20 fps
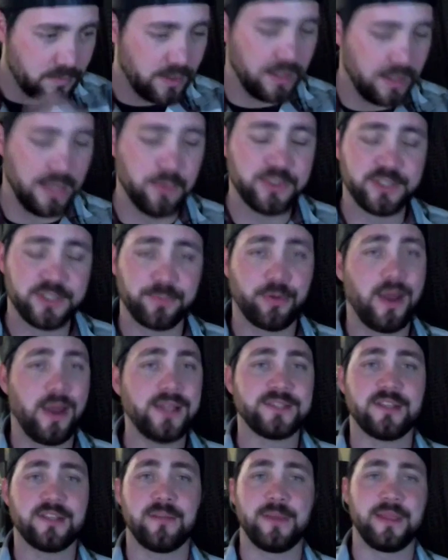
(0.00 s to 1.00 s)
It was
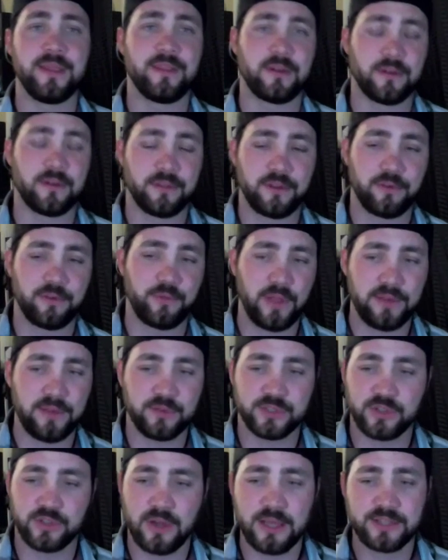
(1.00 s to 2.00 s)
surprising to me. Their
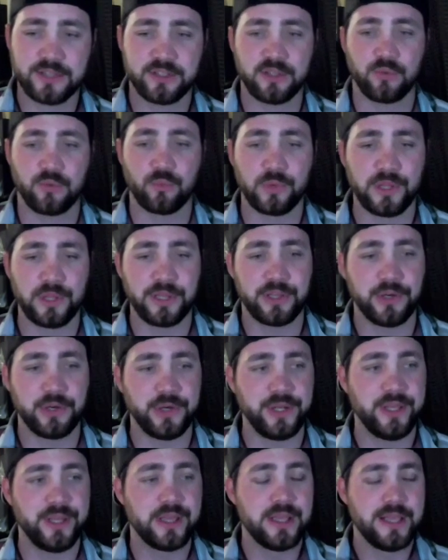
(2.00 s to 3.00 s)
flavors are actually really
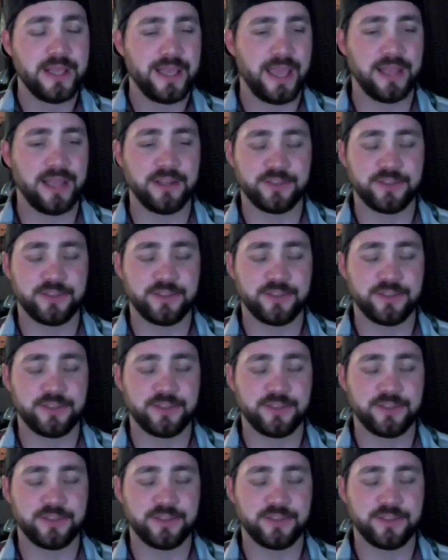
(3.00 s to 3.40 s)
good, and it's a